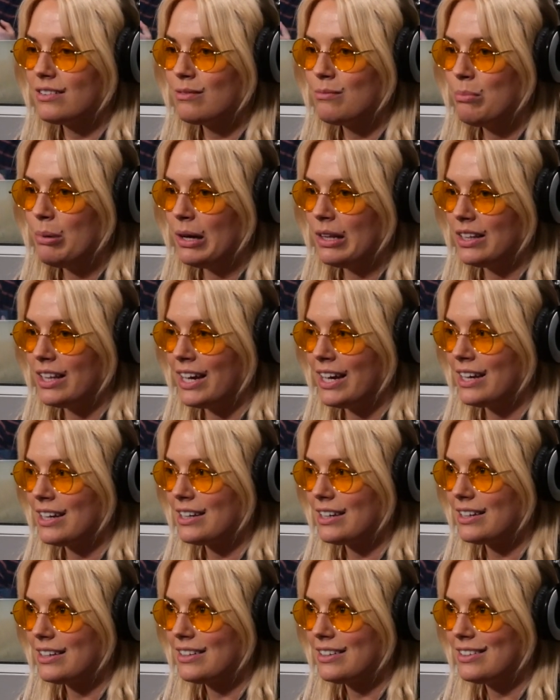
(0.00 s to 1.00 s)
but like
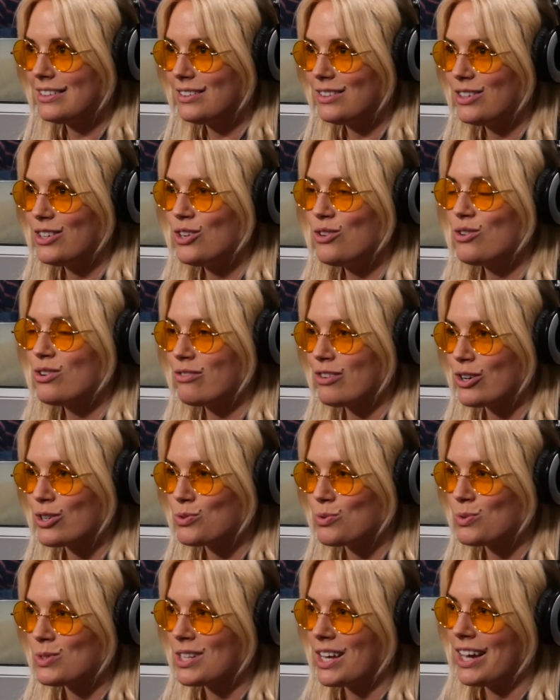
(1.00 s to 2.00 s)
mm-hmm. the
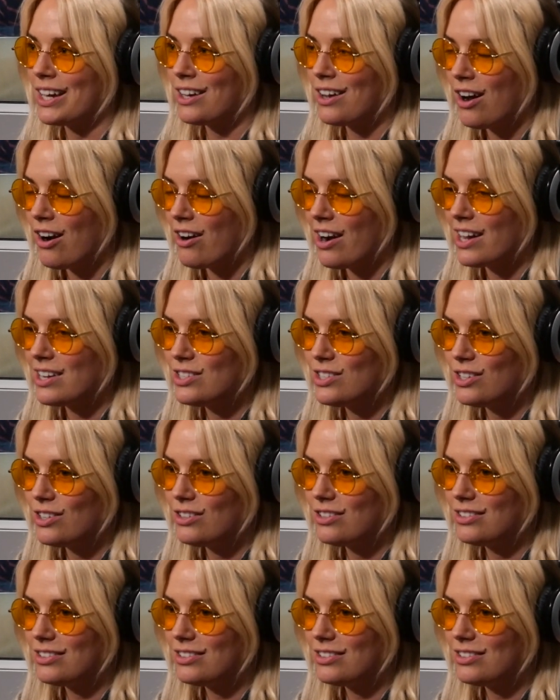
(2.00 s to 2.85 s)
universe was like, all right, dude,